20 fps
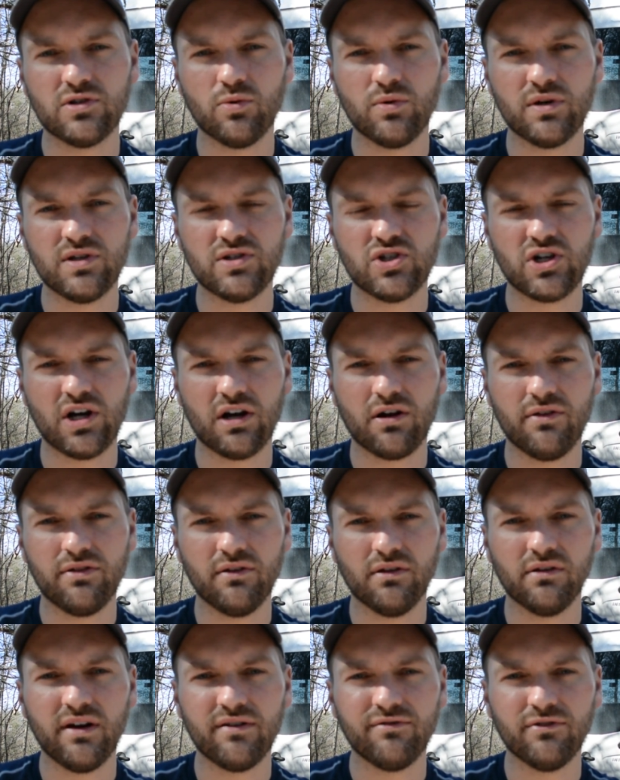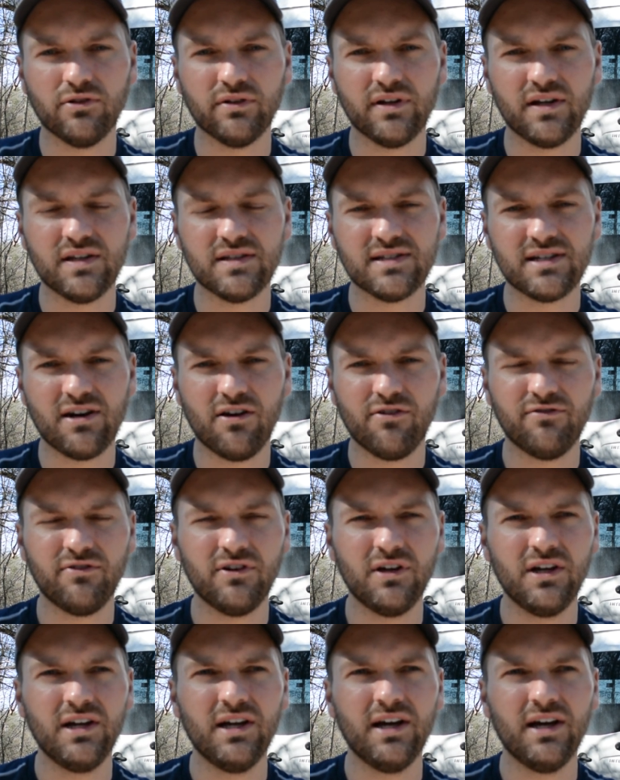to always check on the level itself.